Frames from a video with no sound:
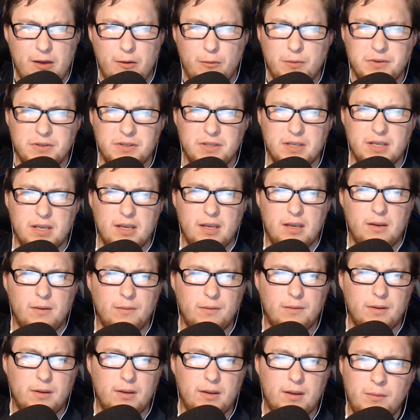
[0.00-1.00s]

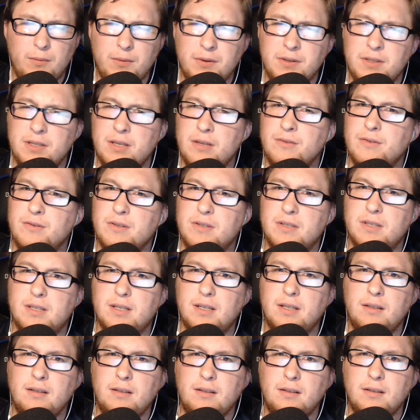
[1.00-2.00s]
was
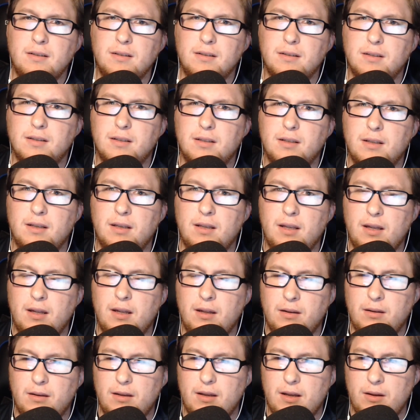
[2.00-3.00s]
interesting.
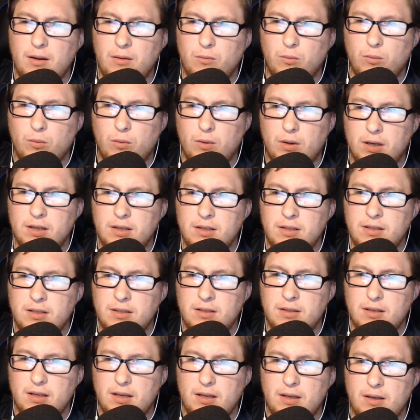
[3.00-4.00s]
It
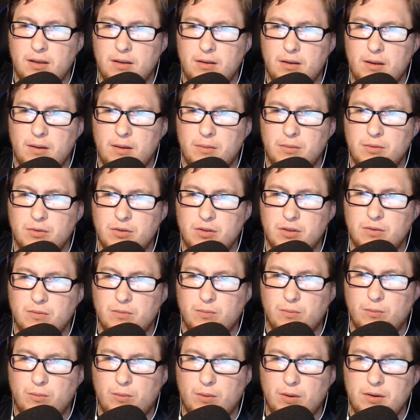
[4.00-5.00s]
was just
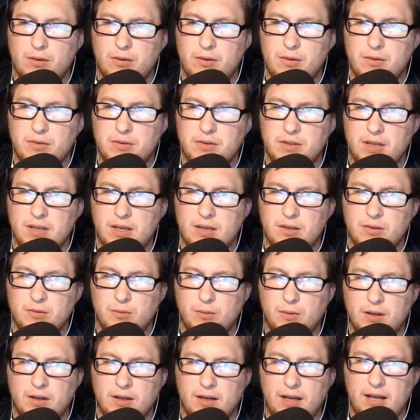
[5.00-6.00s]
one of those things
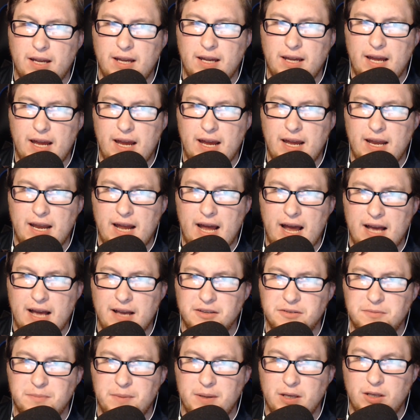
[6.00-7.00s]
where it
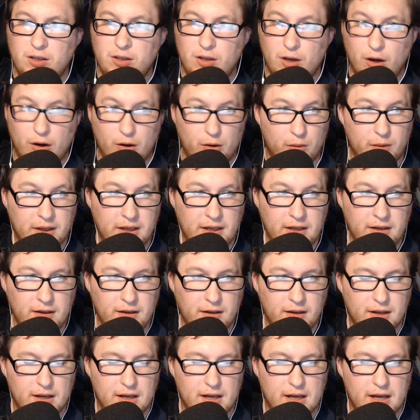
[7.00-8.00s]
has me
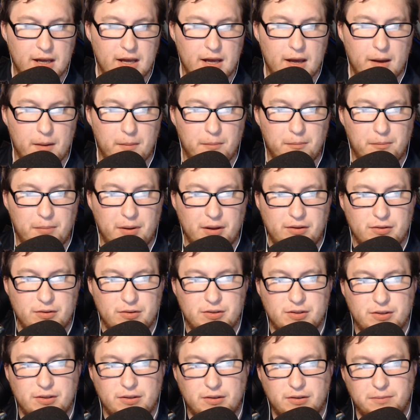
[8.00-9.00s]
going, but
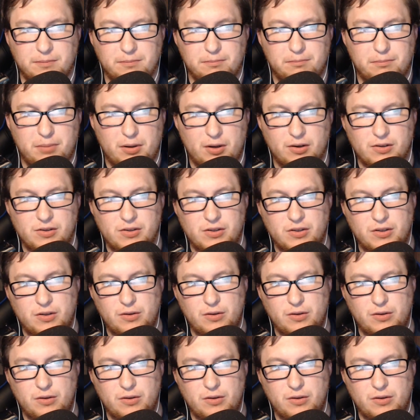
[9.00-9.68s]
there's certain parts